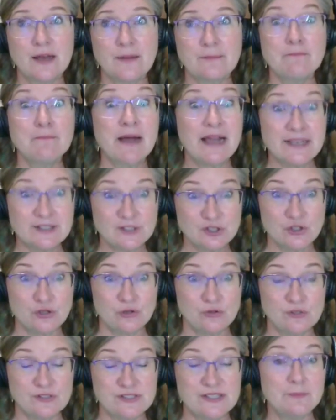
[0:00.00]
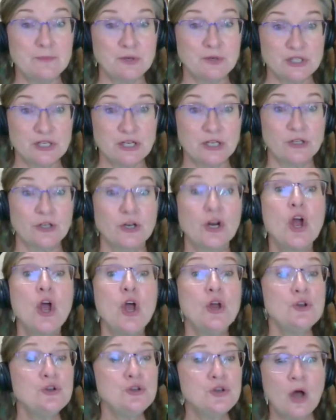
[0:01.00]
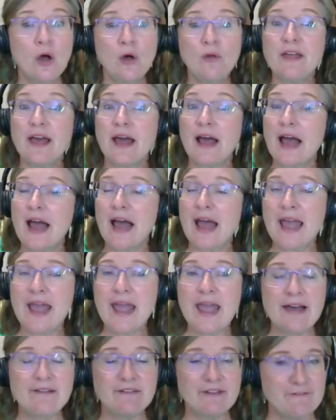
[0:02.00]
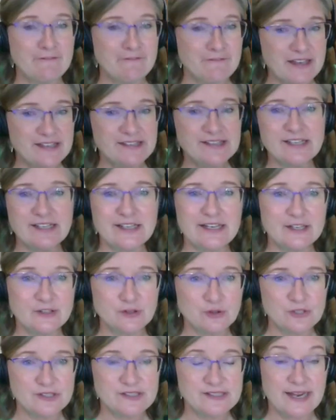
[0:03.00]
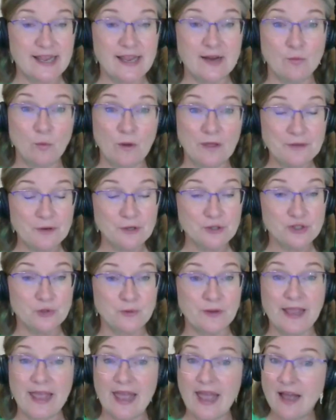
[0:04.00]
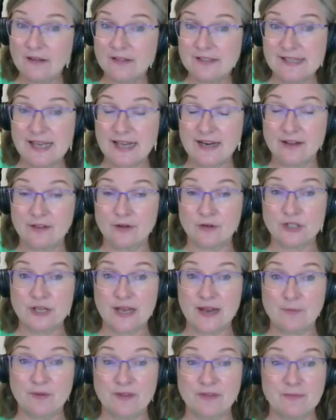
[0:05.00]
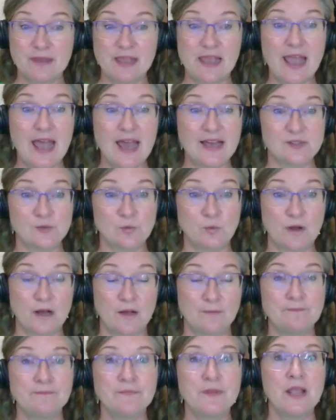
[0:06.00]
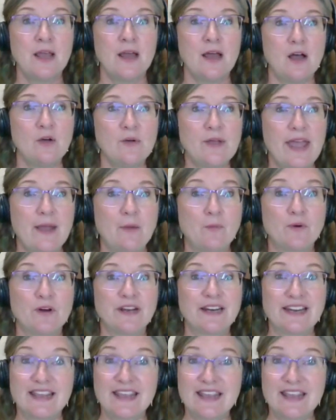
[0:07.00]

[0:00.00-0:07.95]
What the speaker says: my students in particular know that I have a vested interest in what they're doing outside of their time with me as well. Okay, we're going to